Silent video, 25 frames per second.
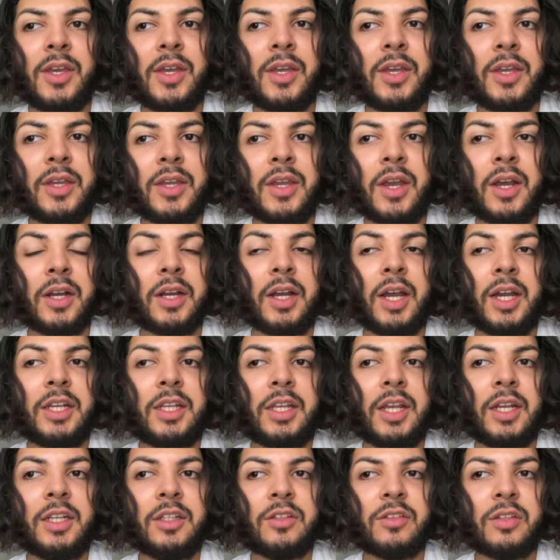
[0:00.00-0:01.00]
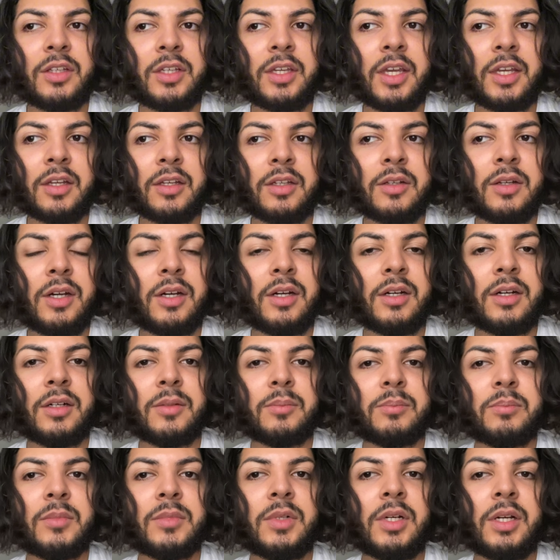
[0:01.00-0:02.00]
yeah, I, I need to get
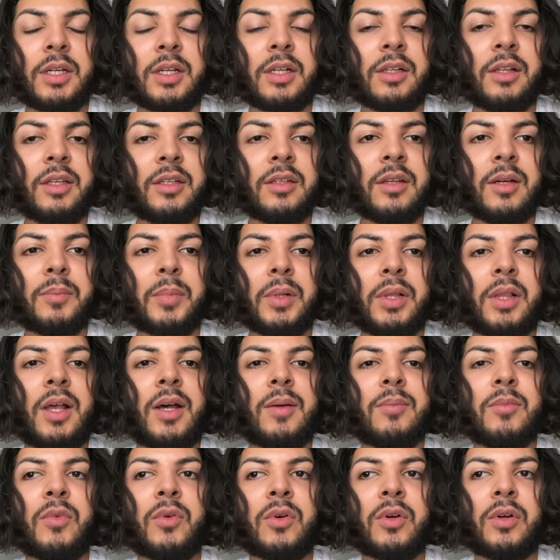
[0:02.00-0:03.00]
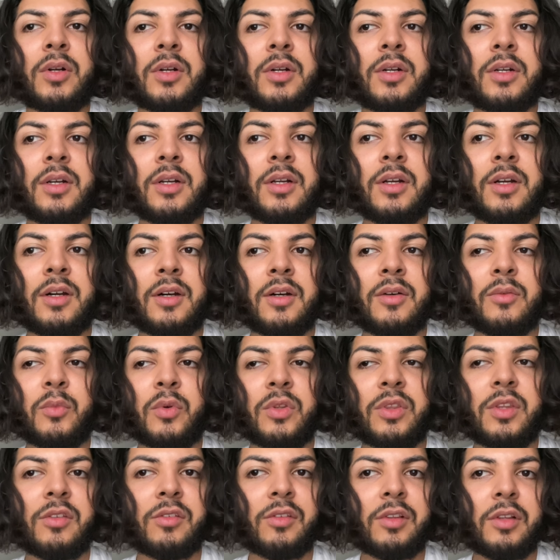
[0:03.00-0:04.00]
um, cleaned up a lot more um,
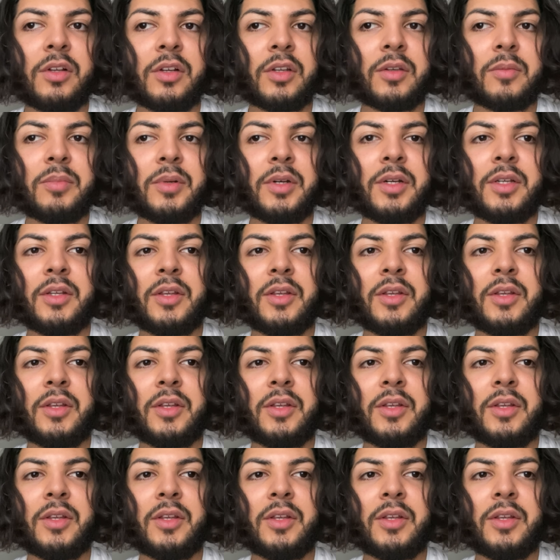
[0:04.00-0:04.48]
with this look, but